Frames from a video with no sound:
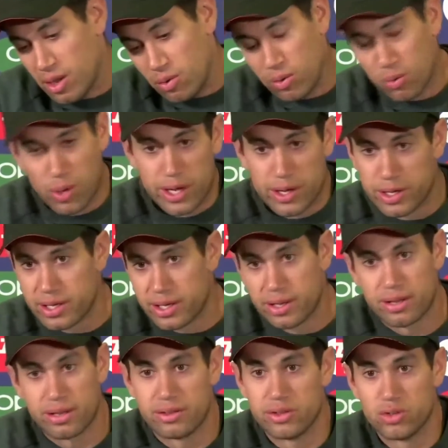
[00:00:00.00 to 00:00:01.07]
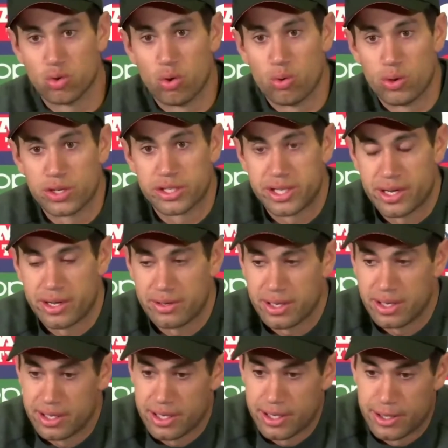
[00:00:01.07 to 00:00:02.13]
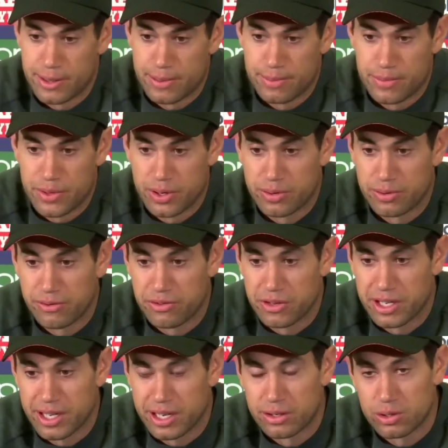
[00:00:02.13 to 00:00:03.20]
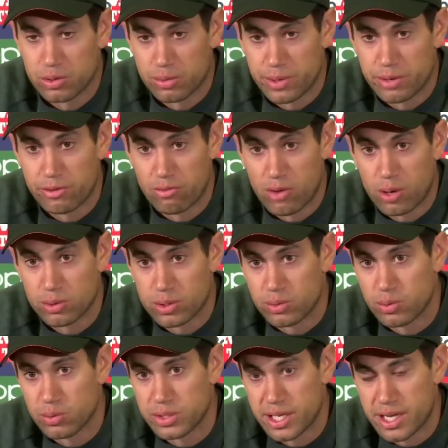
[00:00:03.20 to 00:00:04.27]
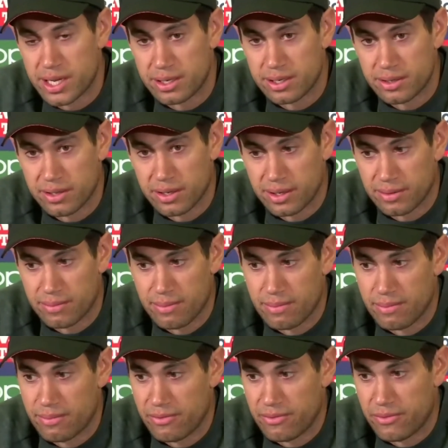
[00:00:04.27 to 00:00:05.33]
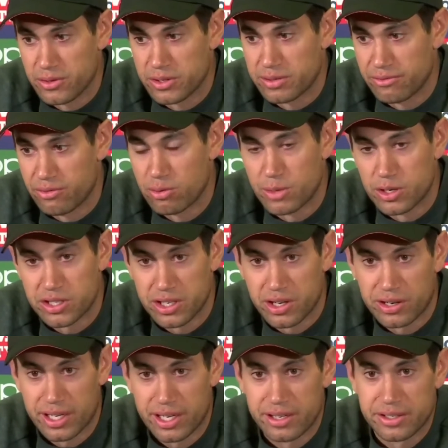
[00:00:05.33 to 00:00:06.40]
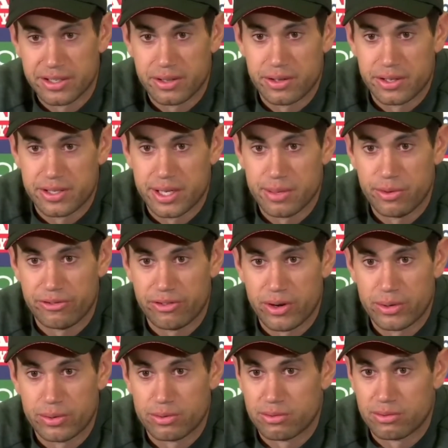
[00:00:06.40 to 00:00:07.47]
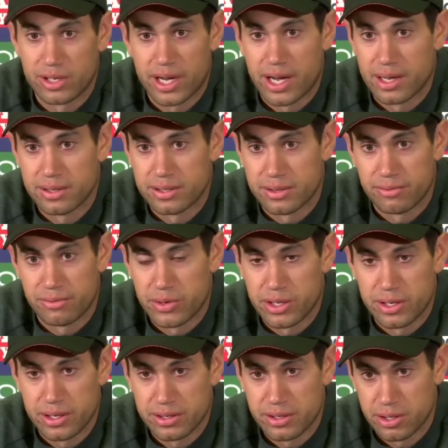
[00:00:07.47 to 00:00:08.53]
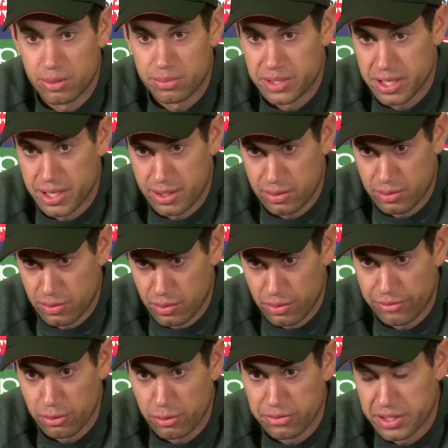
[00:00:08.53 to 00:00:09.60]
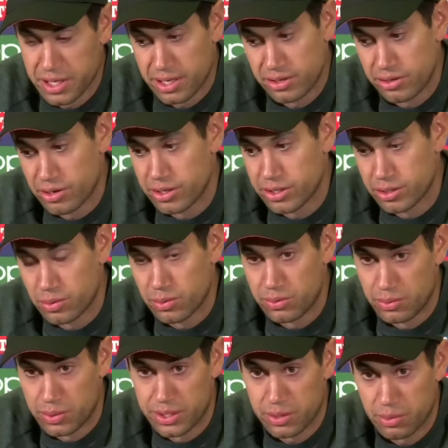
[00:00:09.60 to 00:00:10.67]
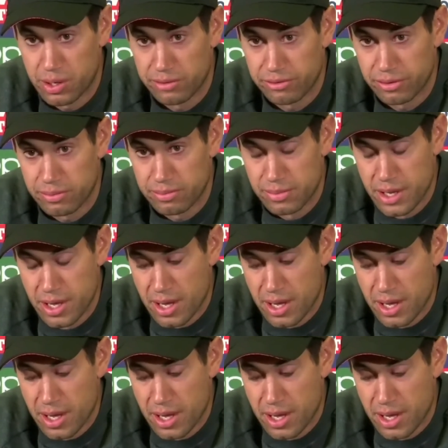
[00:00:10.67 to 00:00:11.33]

the way the draw works out. If you can get into a bit of a roll towards the end, I think first and foremost you've got to get into the semi-final, regardless of whether you're top seed or the 4th seed, and you're only 2 wins away from